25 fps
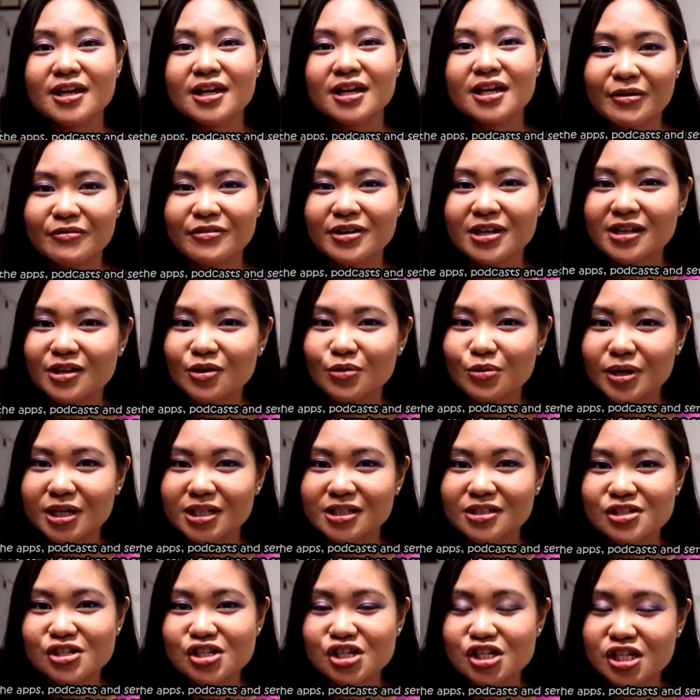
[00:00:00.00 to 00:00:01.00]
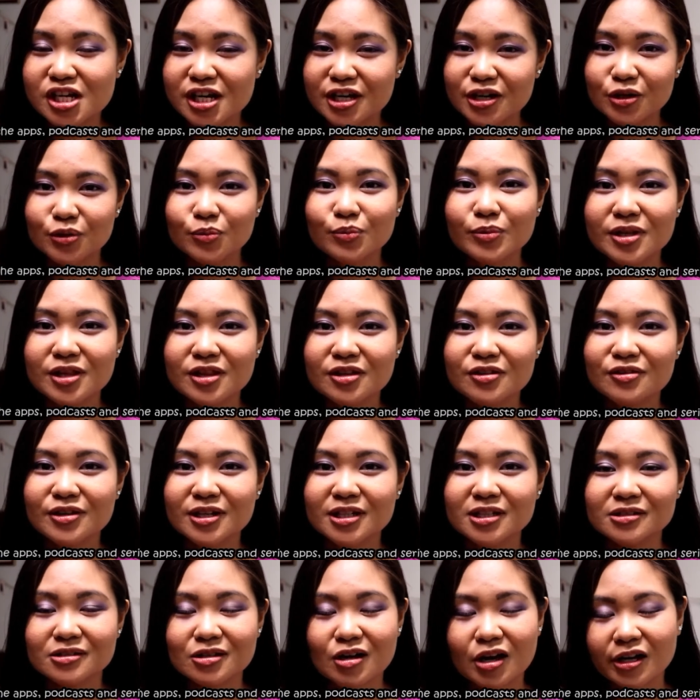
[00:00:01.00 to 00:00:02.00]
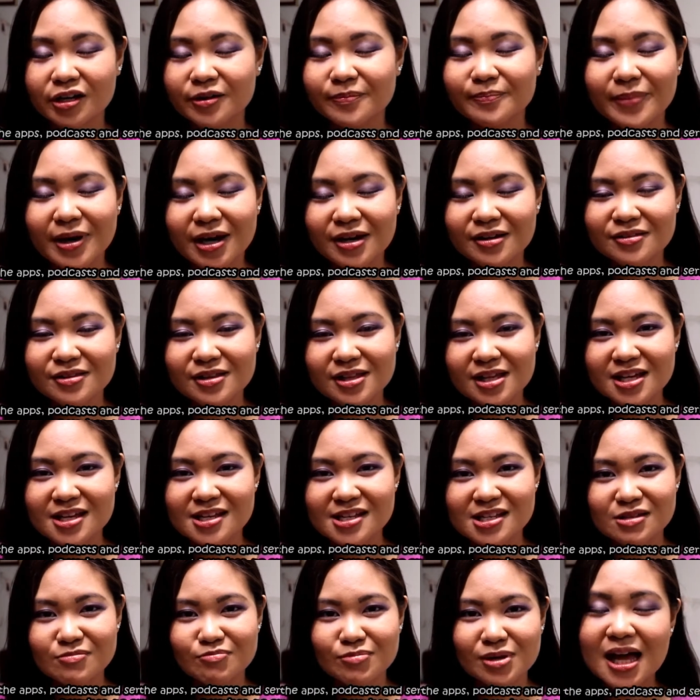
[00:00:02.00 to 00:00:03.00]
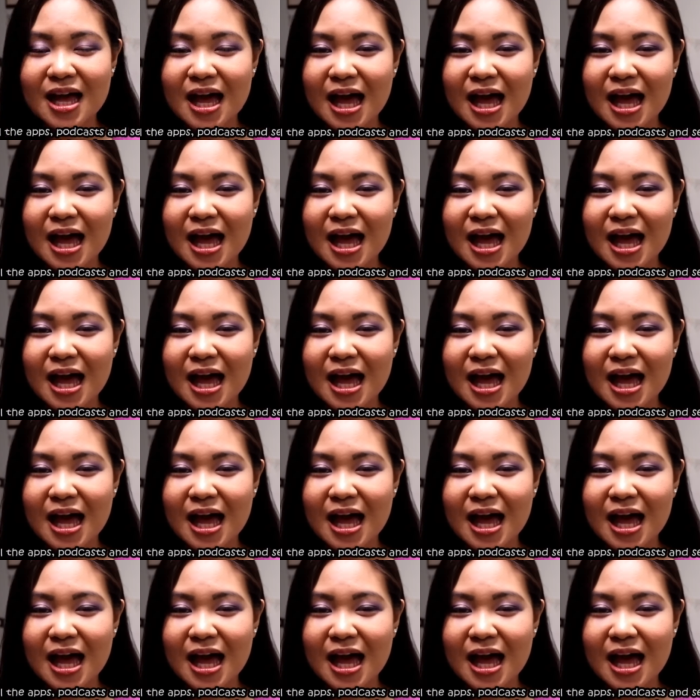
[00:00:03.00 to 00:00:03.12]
I really want to share it with you and talk about this.